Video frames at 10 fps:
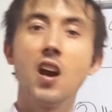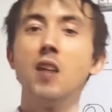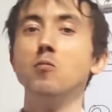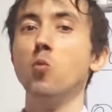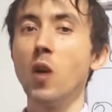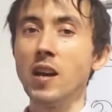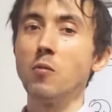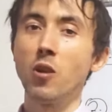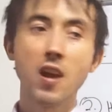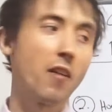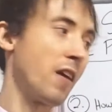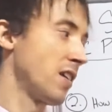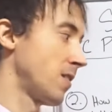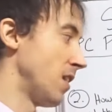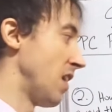I'm way more
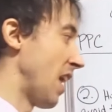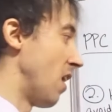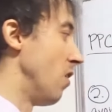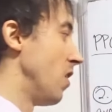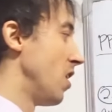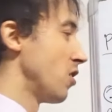interested now.